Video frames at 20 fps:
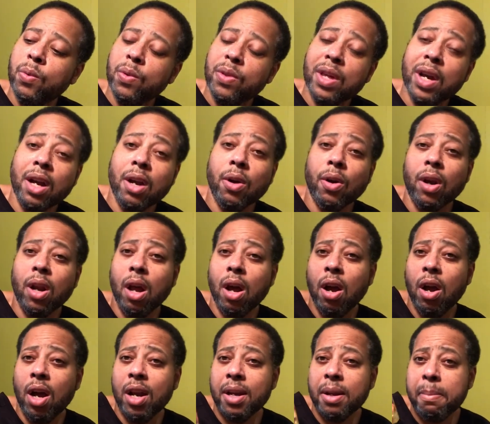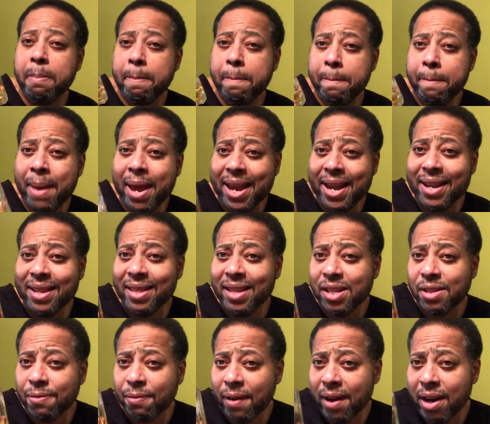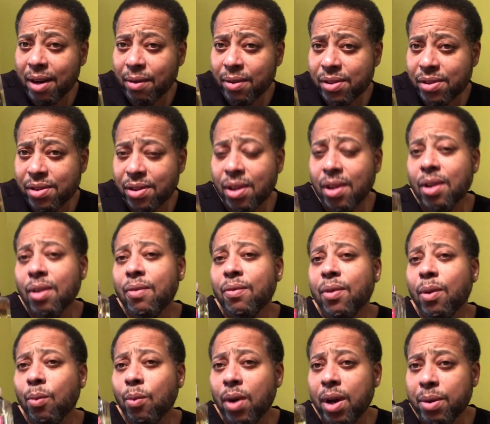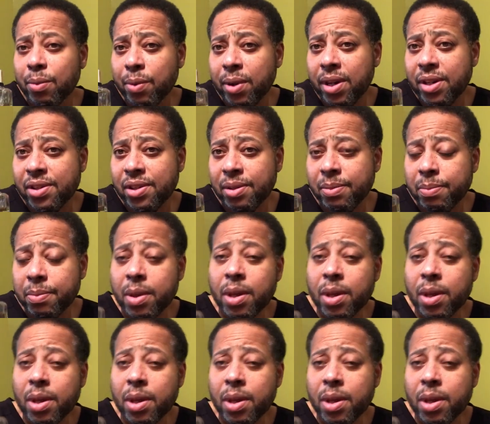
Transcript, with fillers: that Guerlain made this fragrance for one reason.